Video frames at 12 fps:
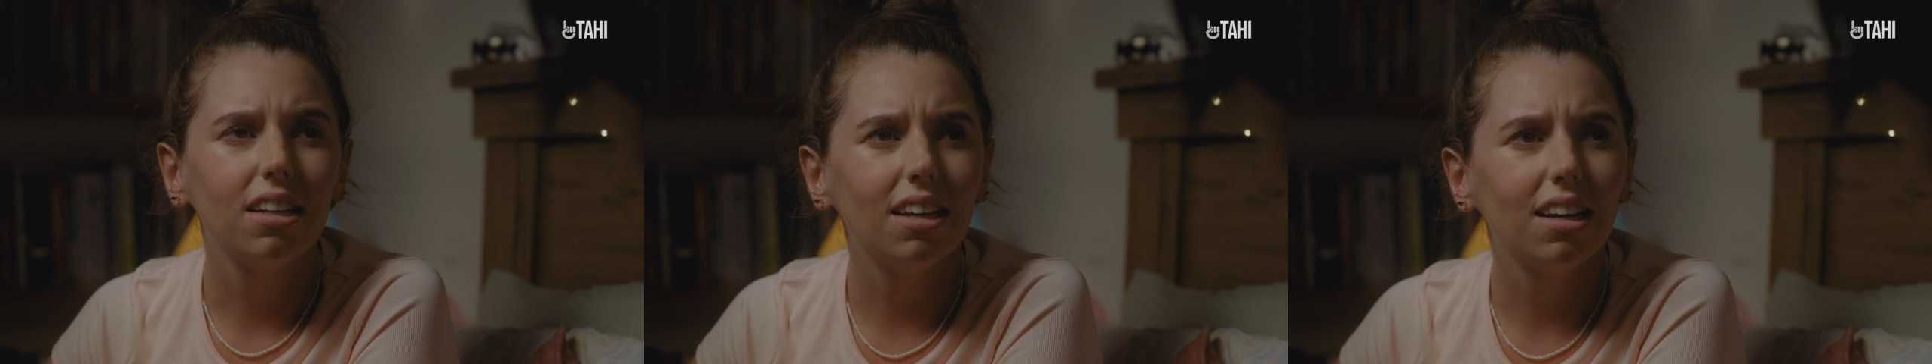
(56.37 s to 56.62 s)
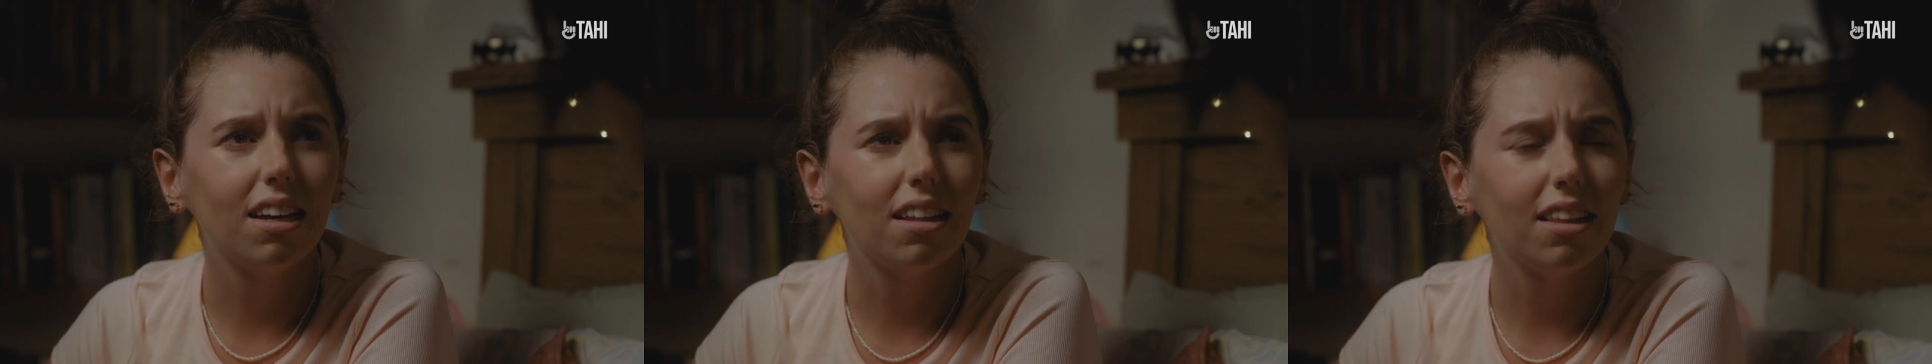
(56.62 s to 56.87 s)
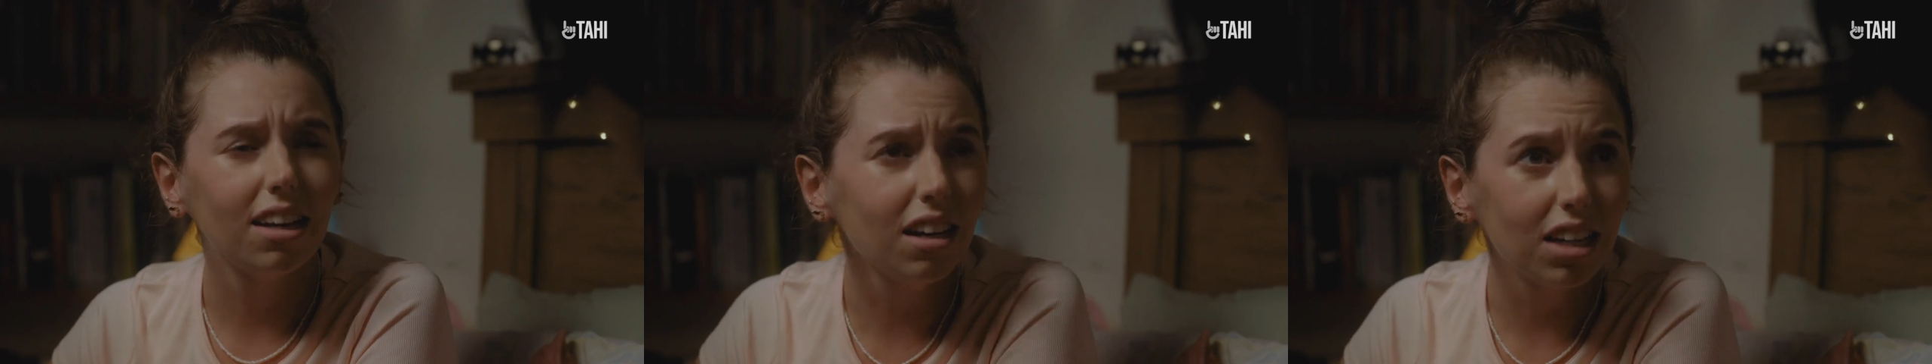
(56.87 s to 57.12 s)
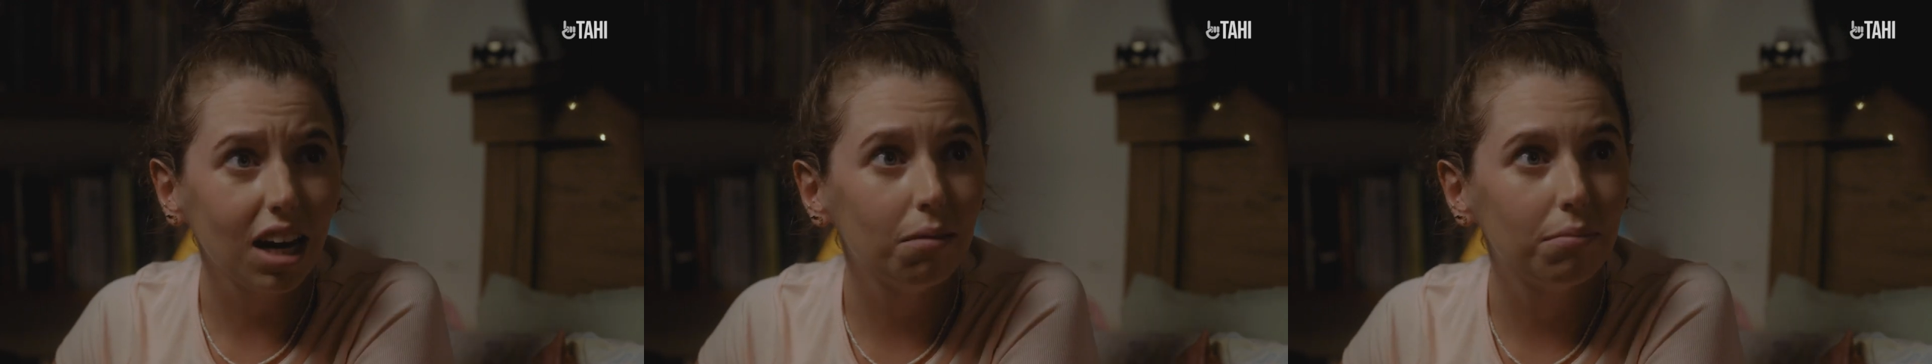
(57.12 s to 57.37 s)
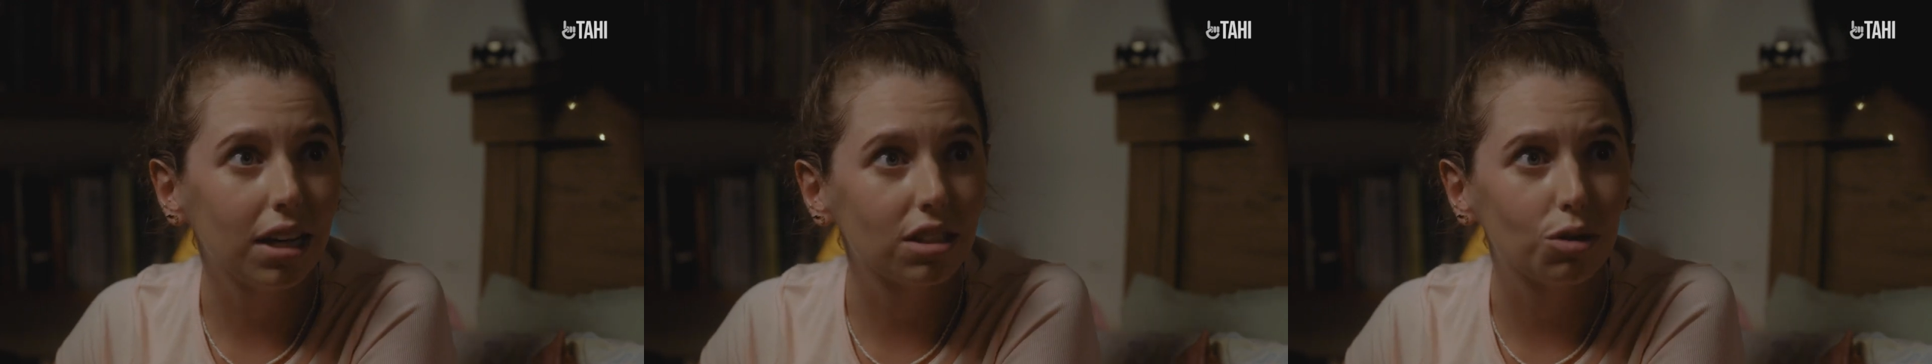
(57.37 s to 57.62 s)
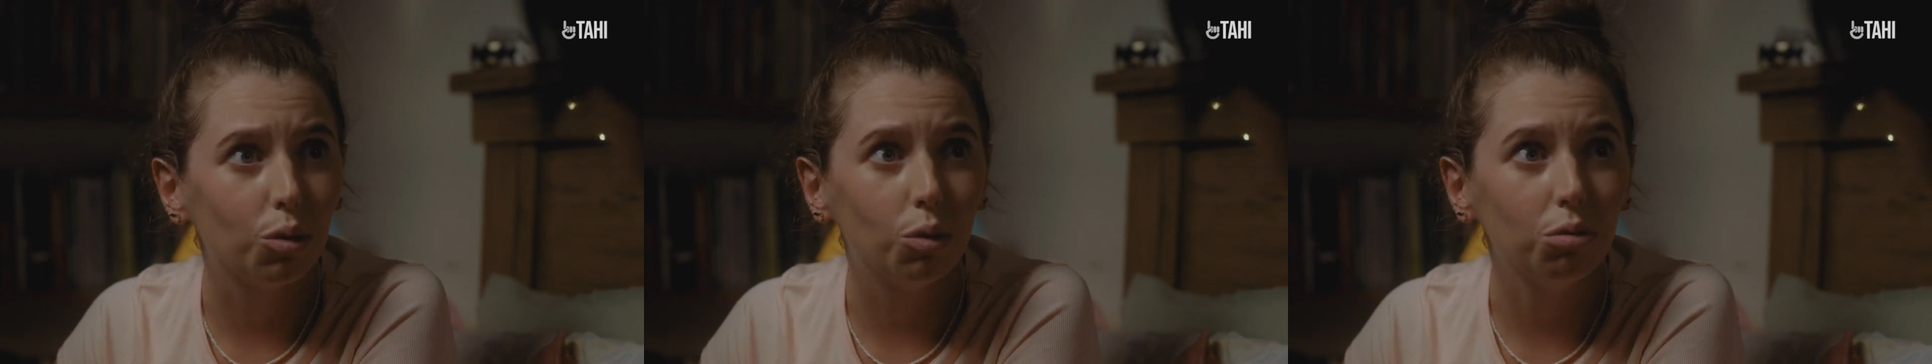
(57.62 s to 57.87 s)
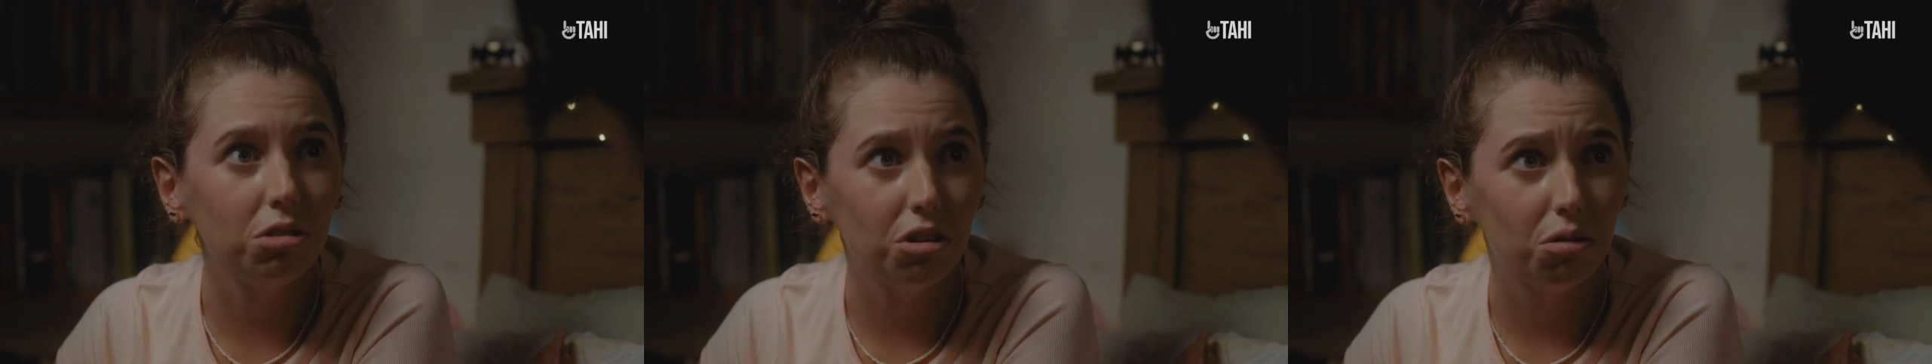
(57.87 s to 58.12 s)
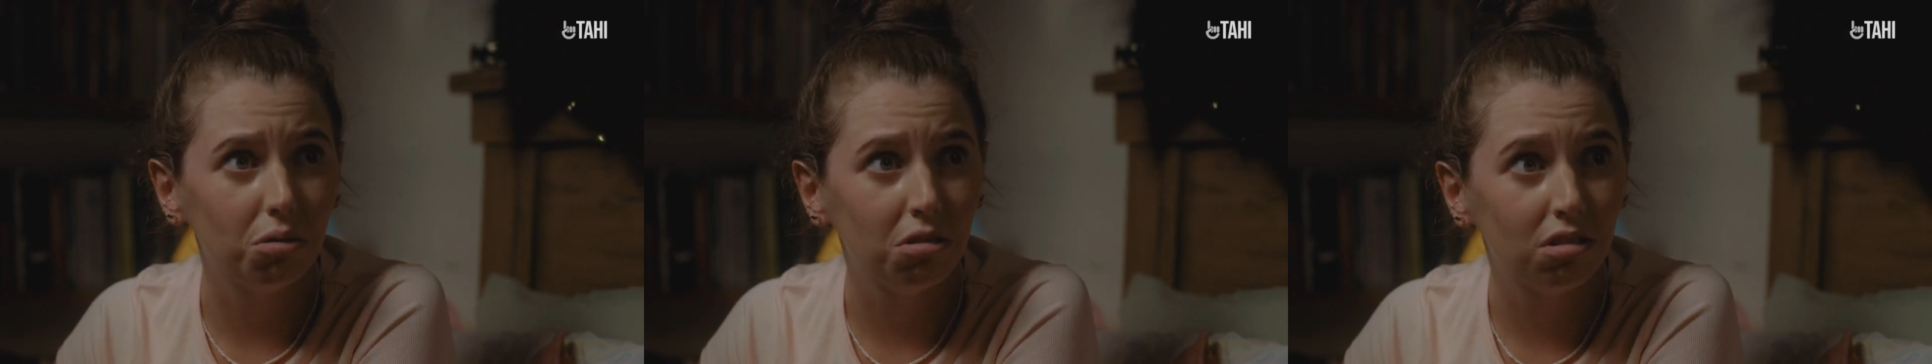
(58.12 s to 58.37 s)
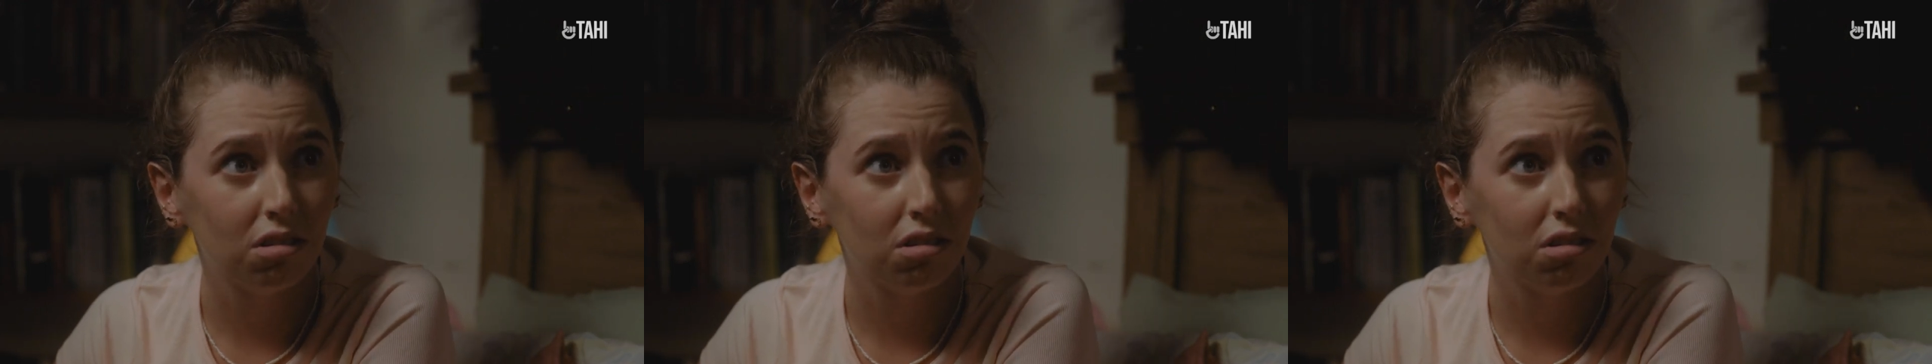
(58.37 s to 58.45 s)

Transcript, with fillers: yeah, they're going to come back to haunt you.